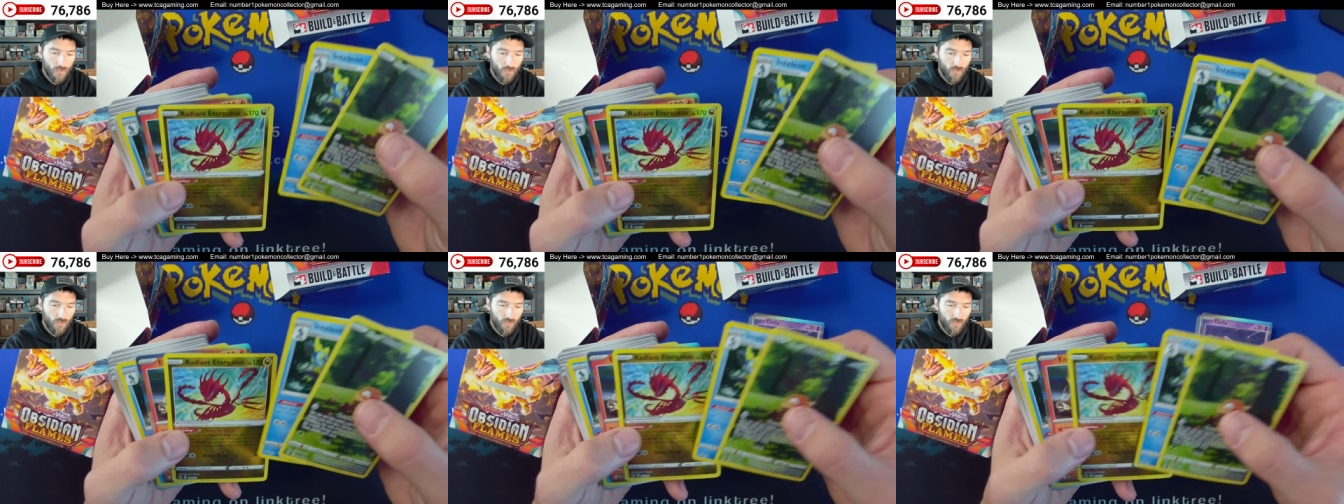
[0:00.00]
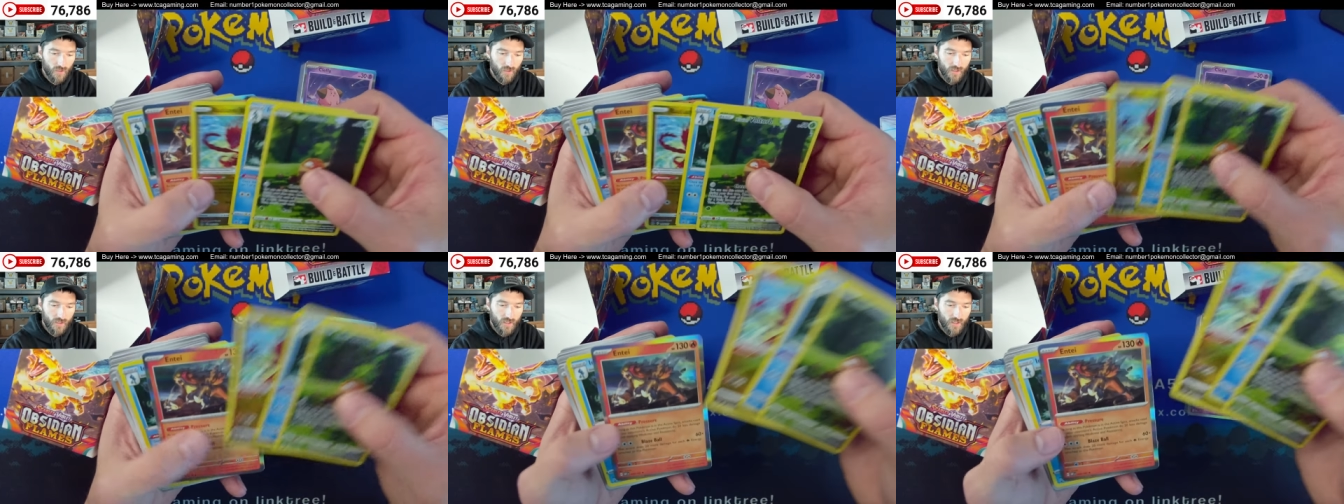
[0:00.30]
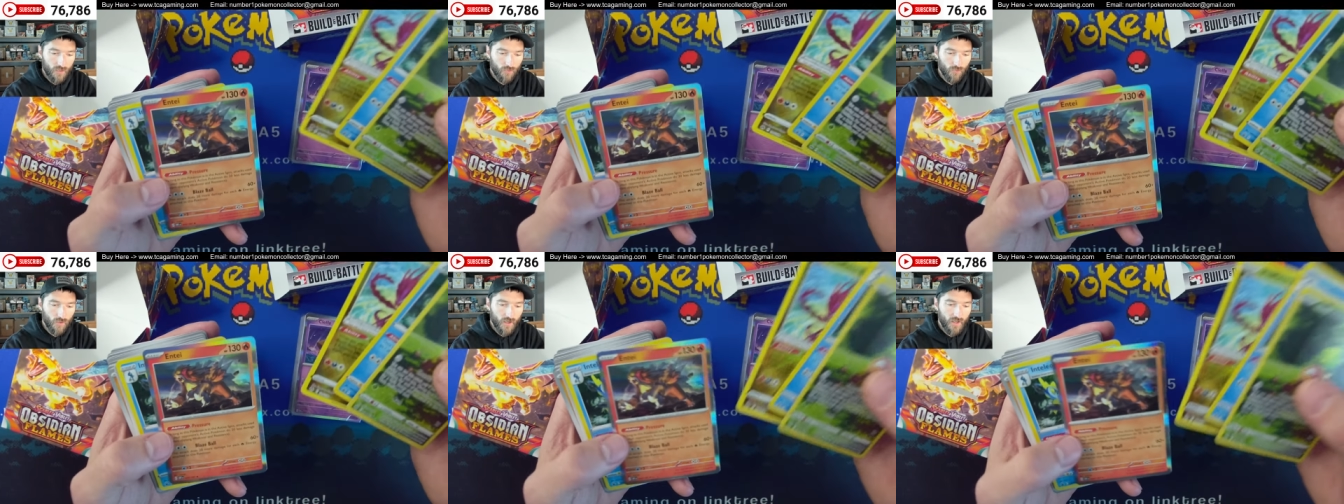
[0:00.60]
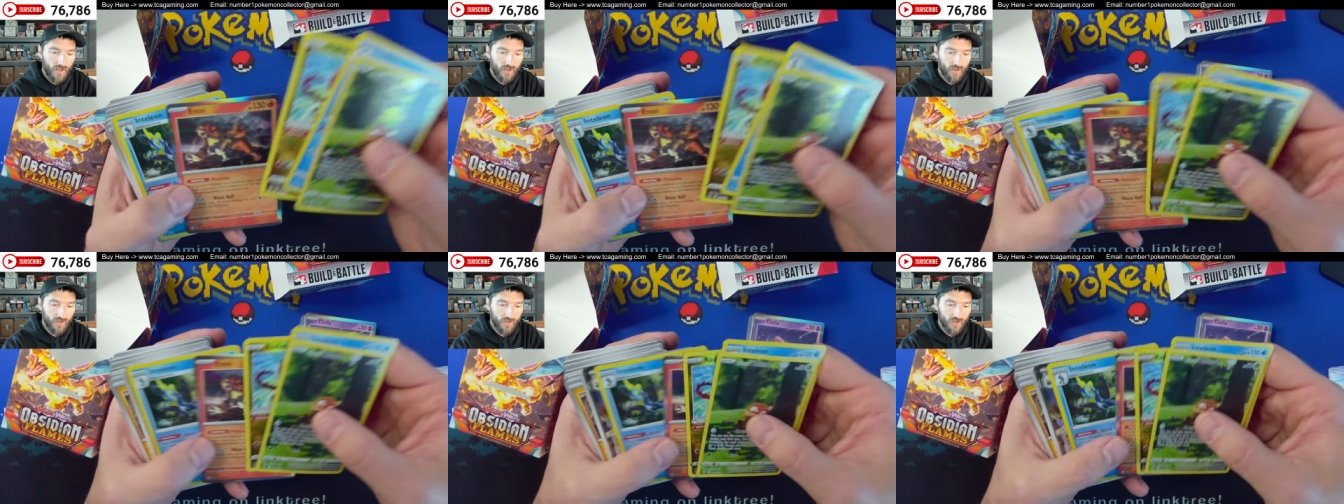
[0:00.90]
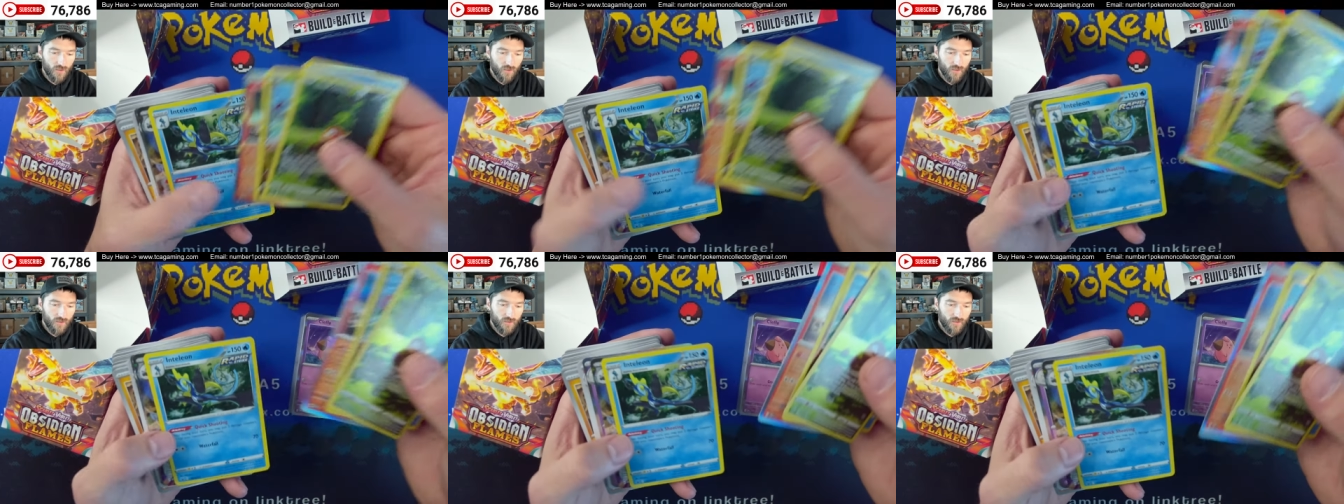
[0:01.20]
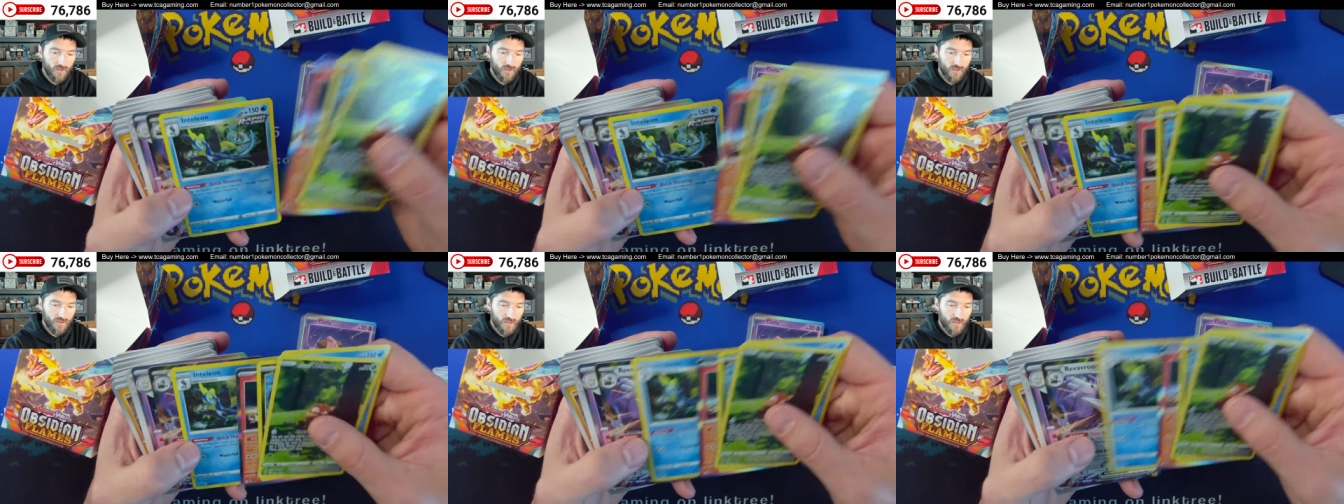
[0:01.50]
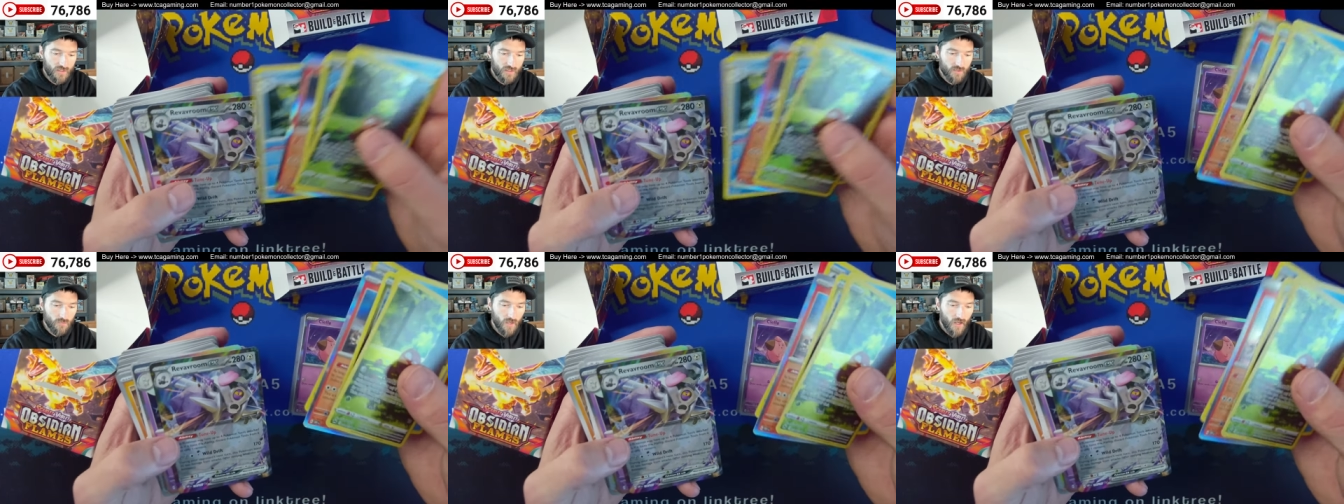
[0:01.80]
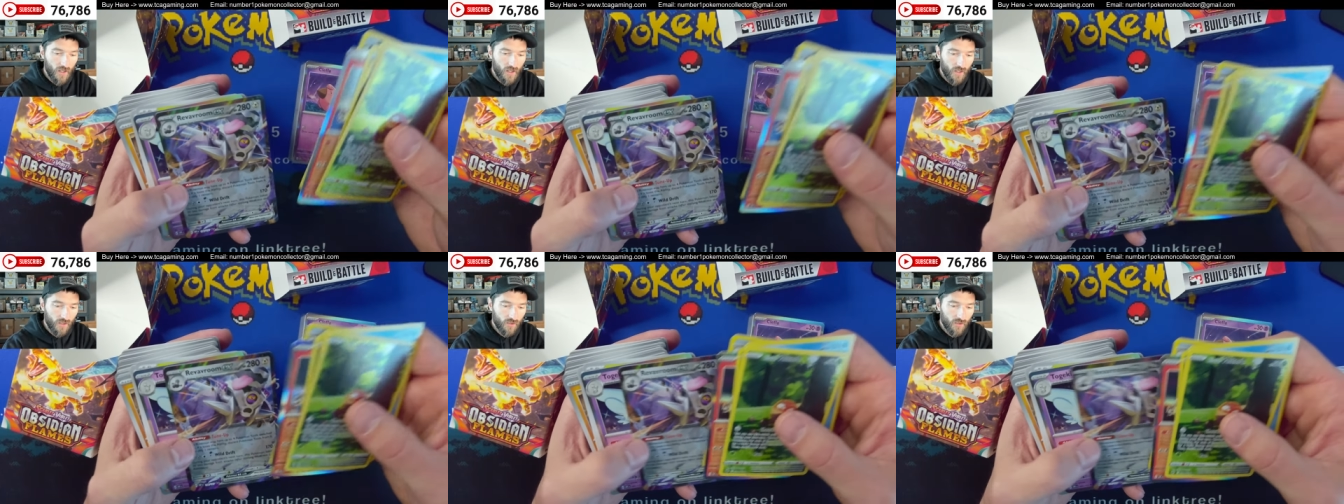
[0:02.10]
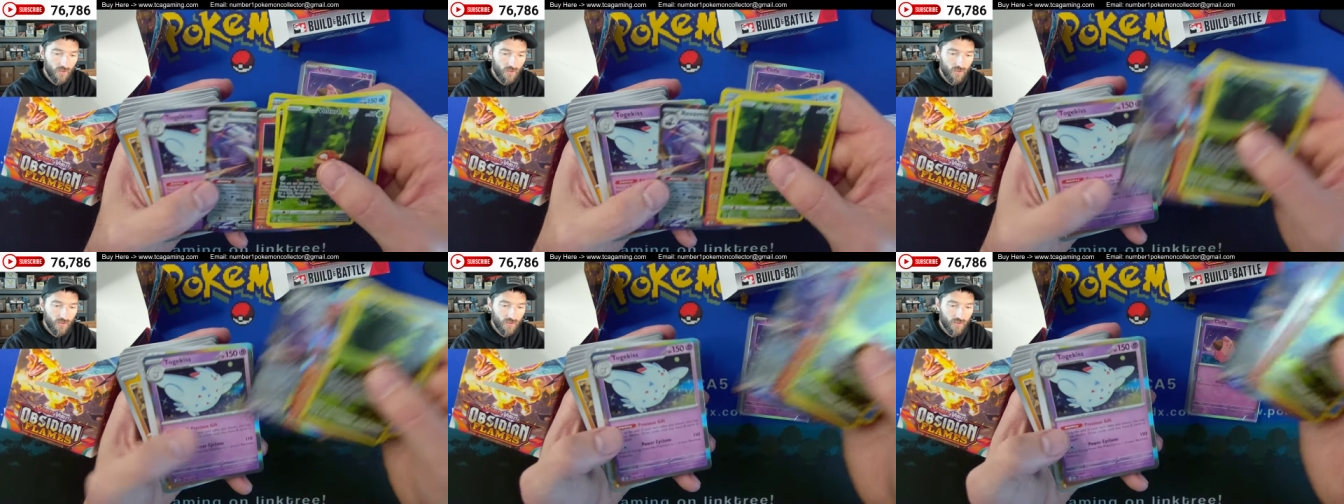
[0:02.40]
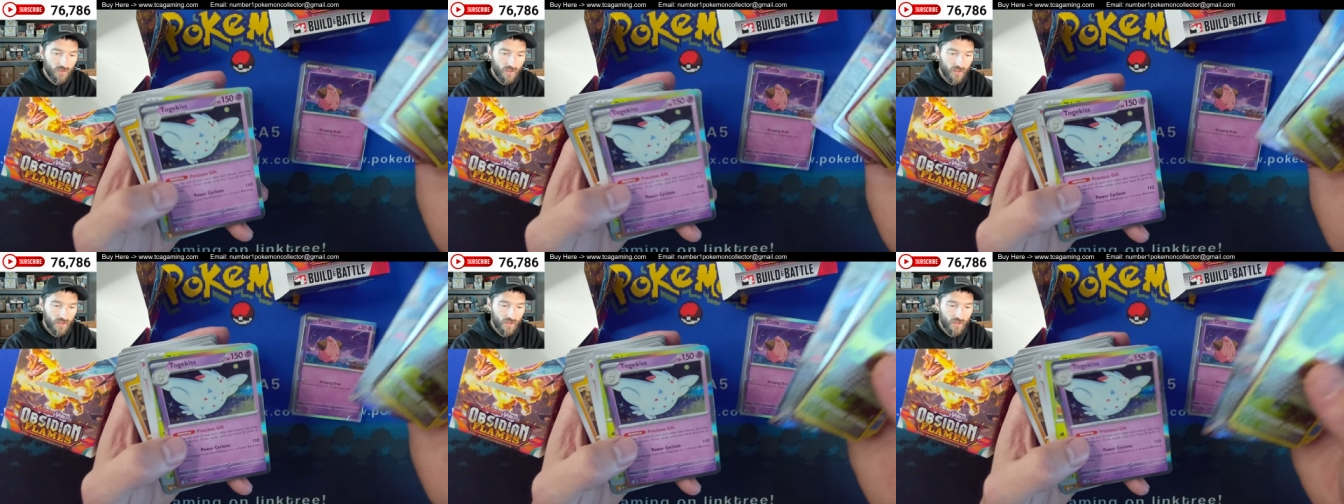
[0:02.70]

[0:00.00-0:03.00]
Ooh, look at that, Radiant Eternatus. Got some holos.